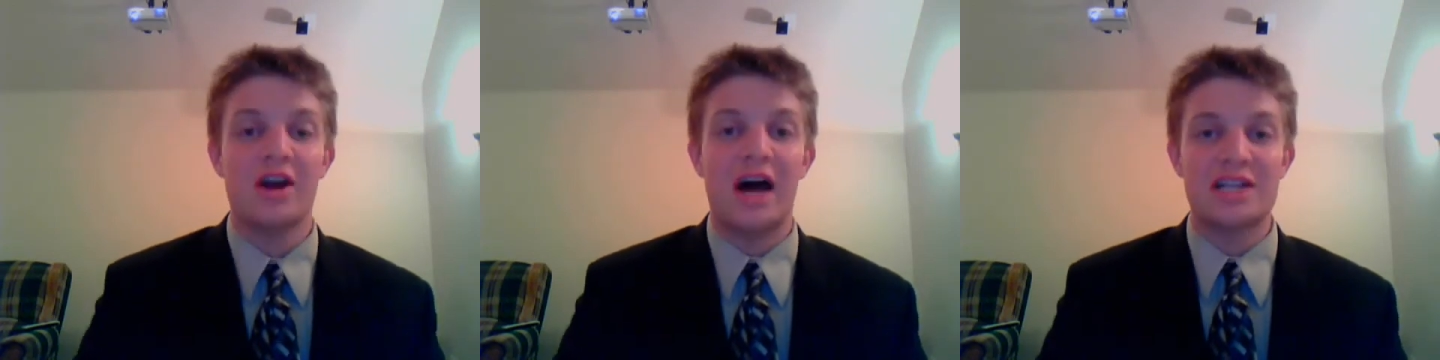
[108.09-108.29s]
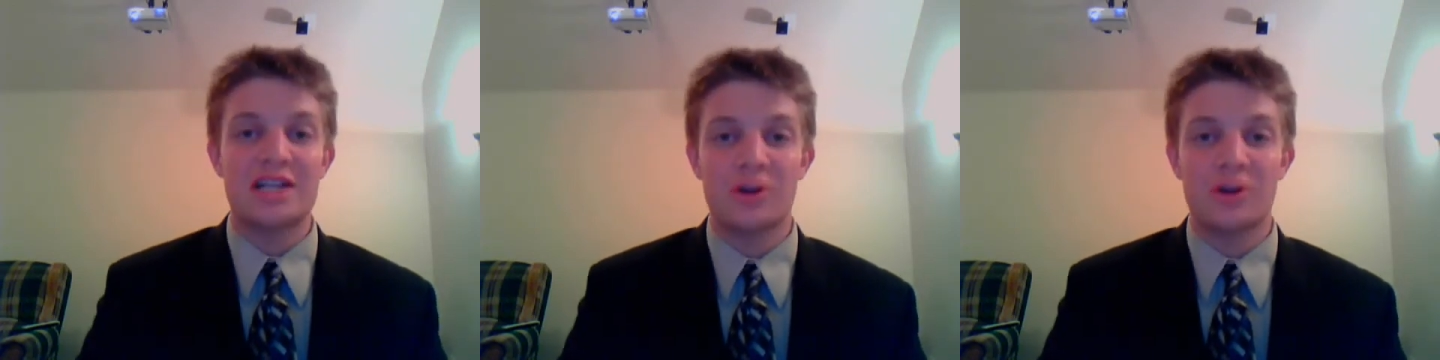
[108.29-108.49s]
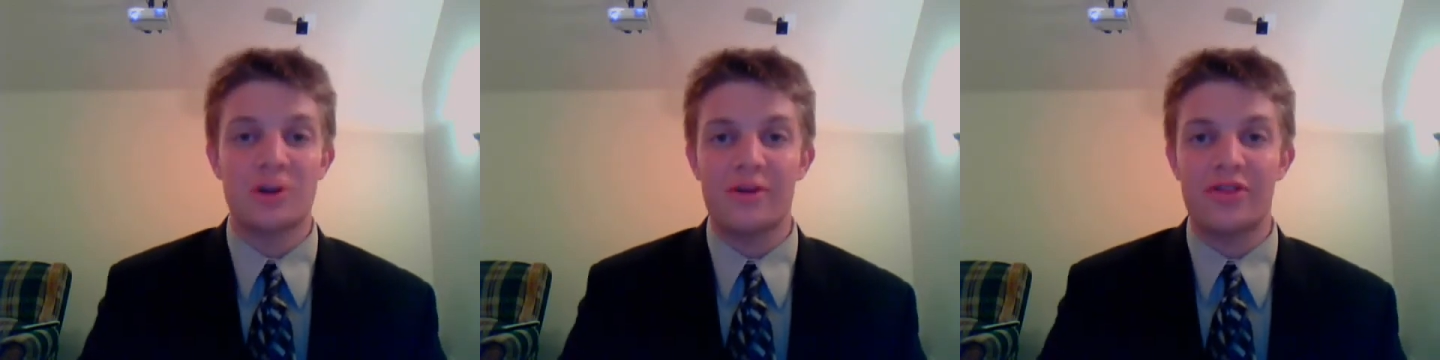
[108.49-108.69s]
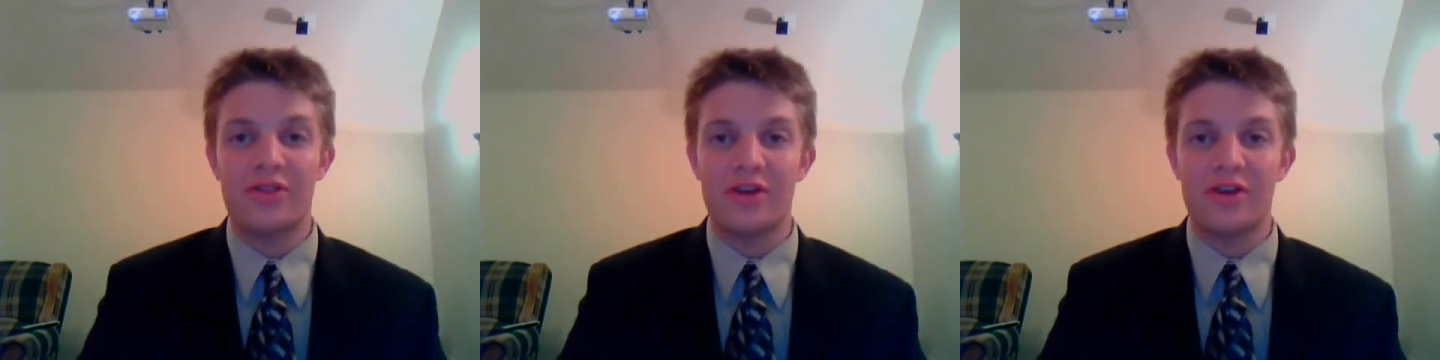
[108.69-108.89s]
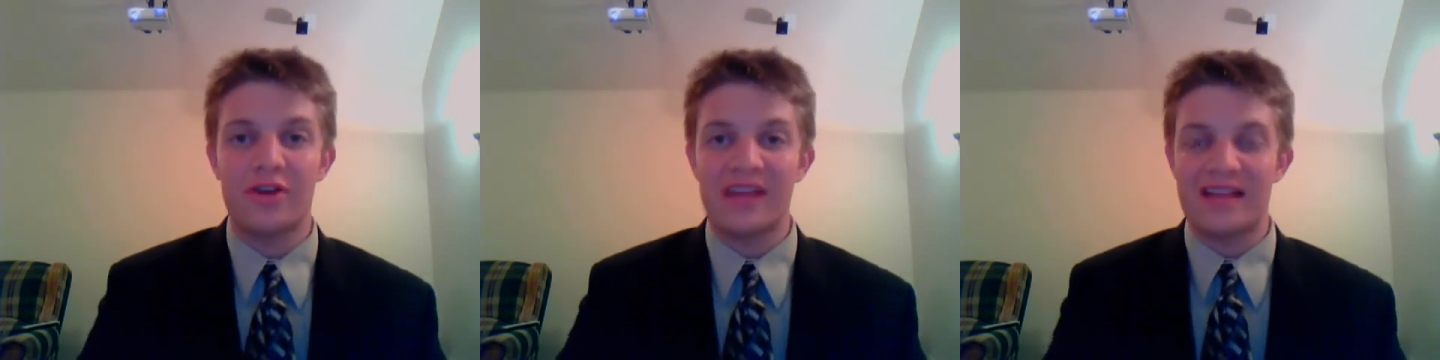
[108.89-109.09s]
October
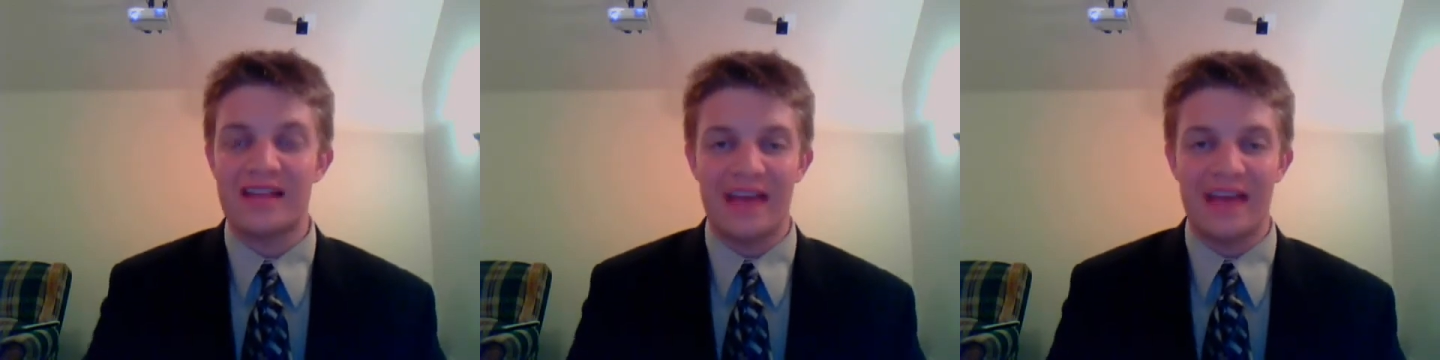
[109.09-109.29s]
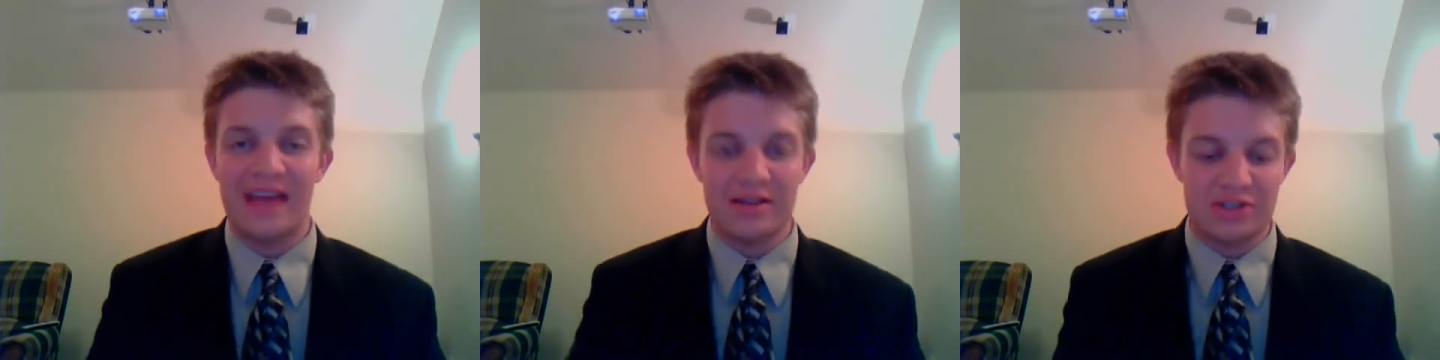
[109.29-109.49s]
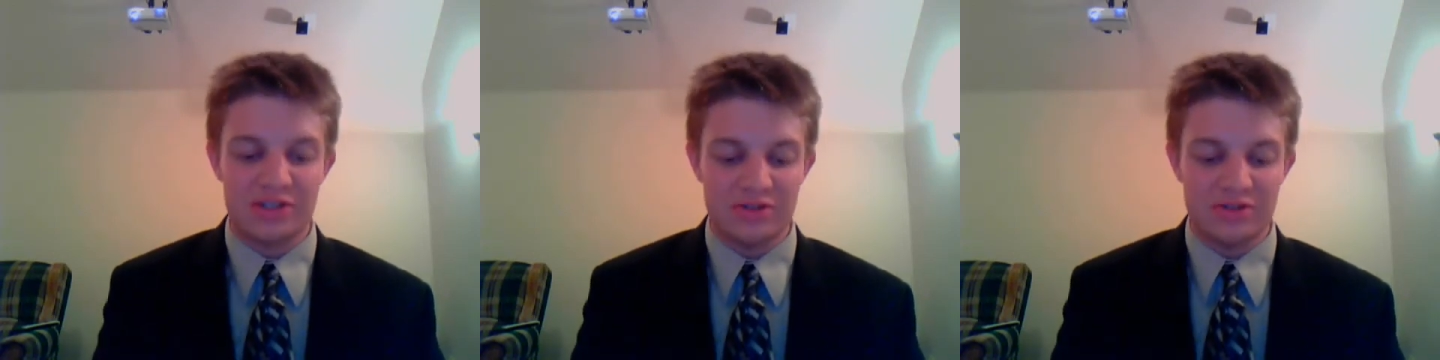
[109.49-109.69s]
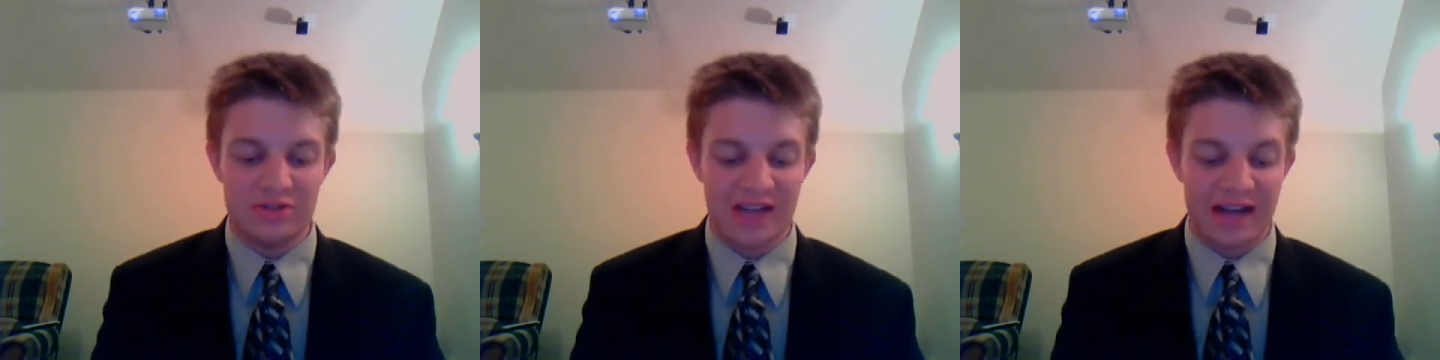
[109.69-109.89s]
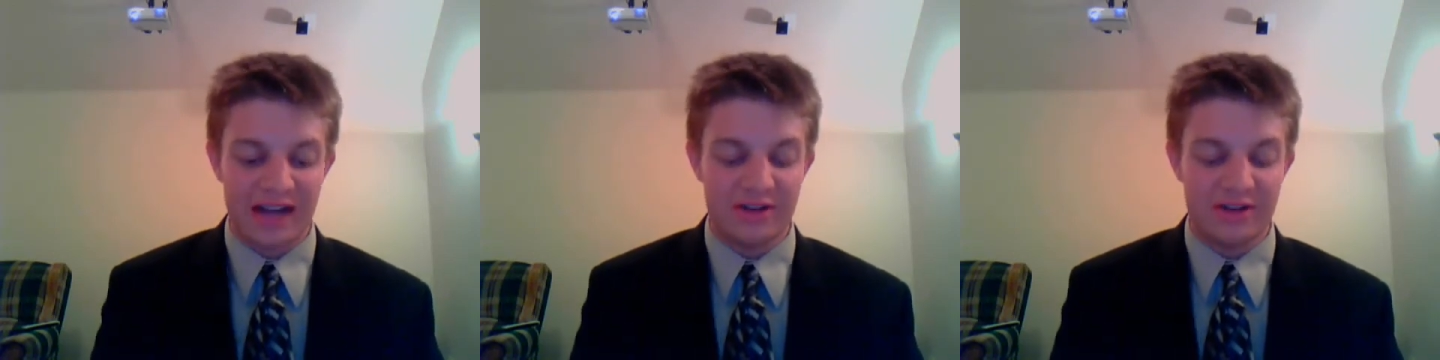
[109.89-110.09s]
3rd, they got the LSU
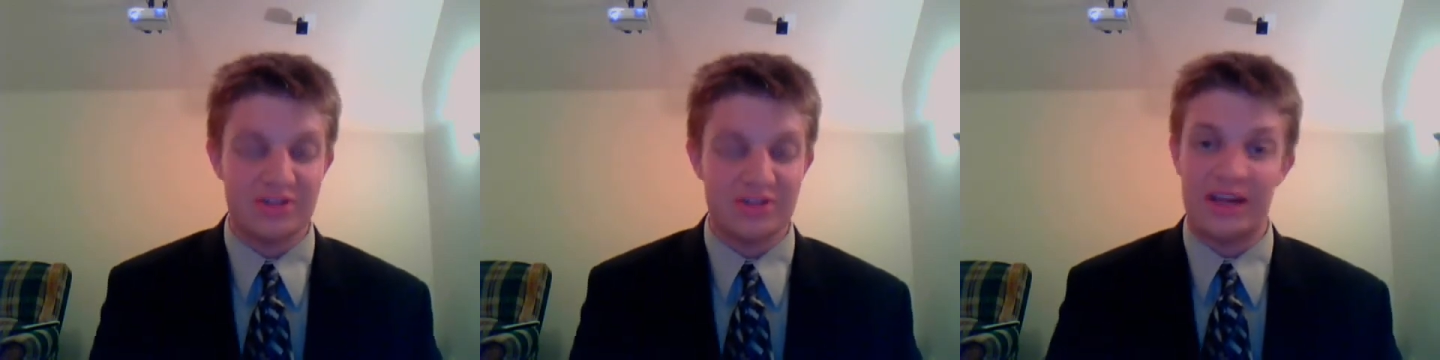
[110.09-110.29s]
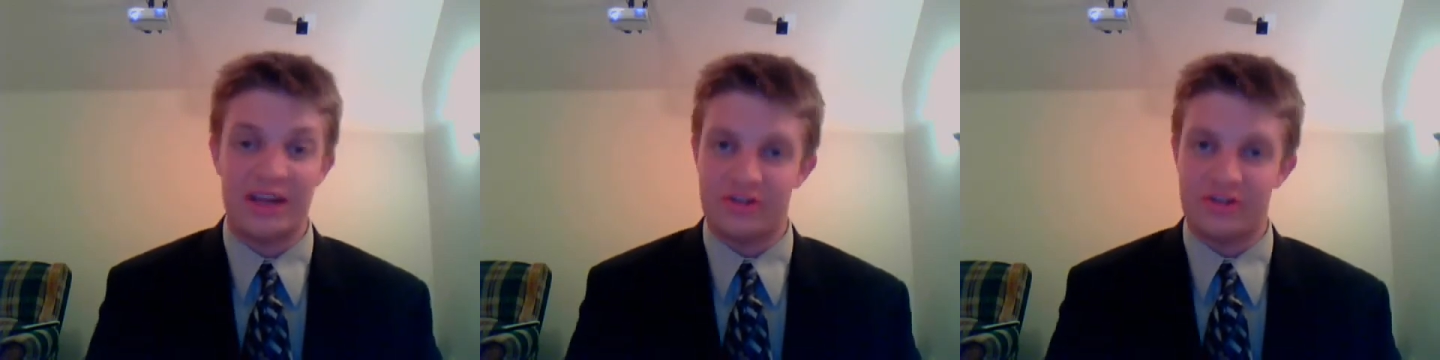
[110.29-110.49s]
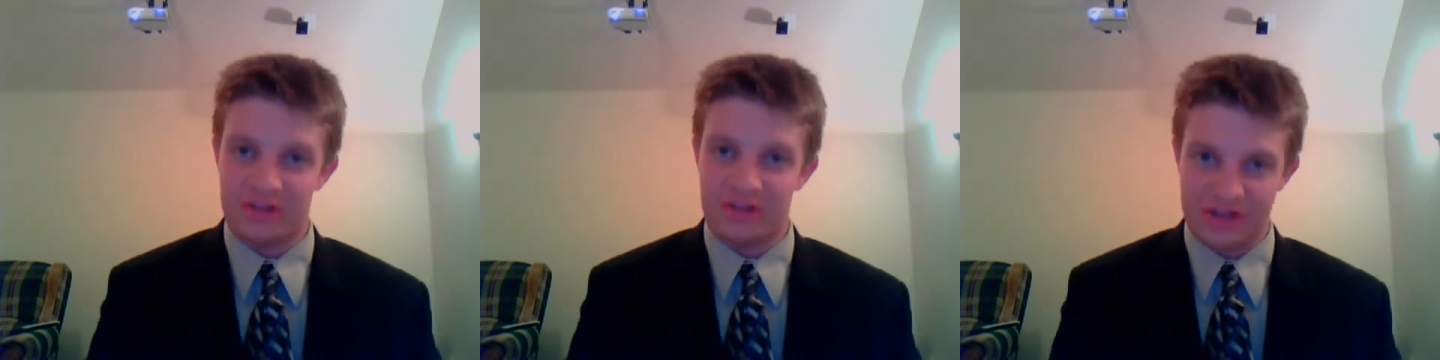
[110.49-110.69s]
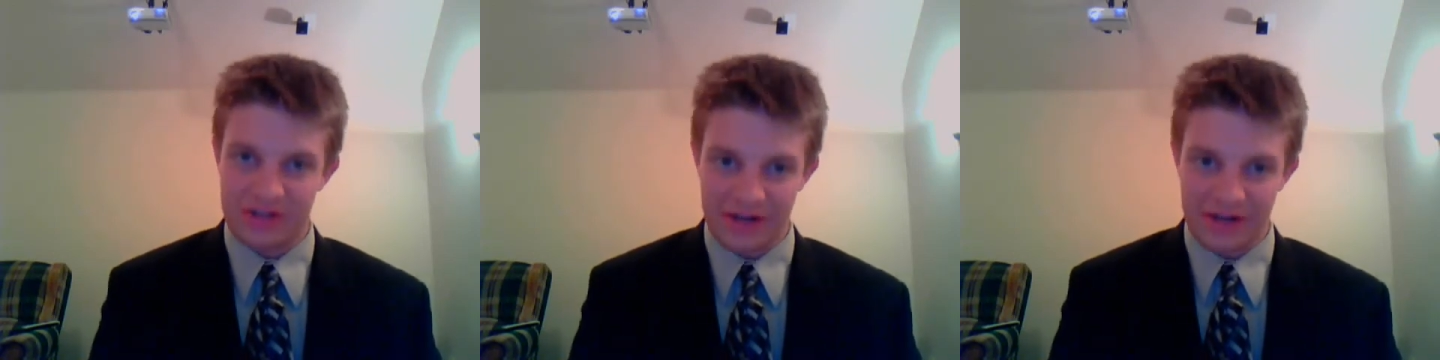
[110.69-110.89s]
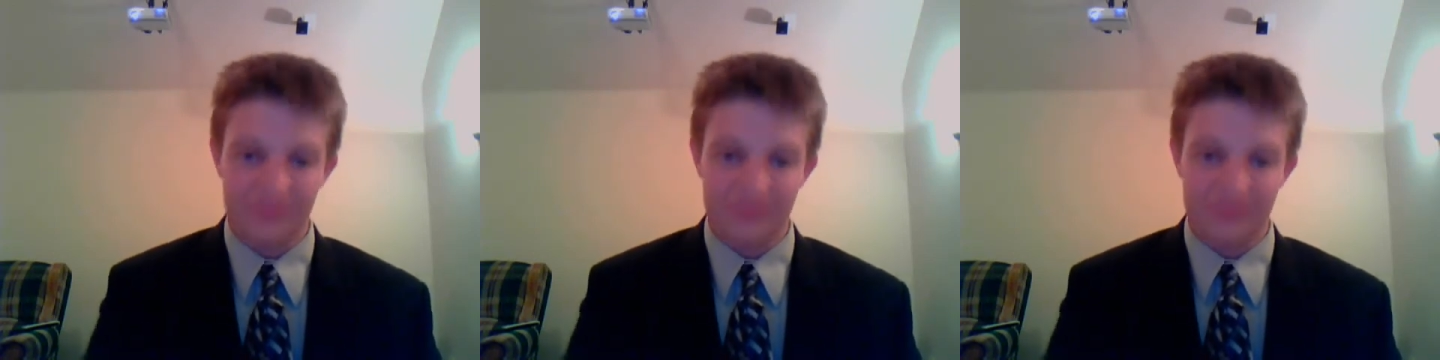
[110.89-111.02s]
Tigers at Georgia.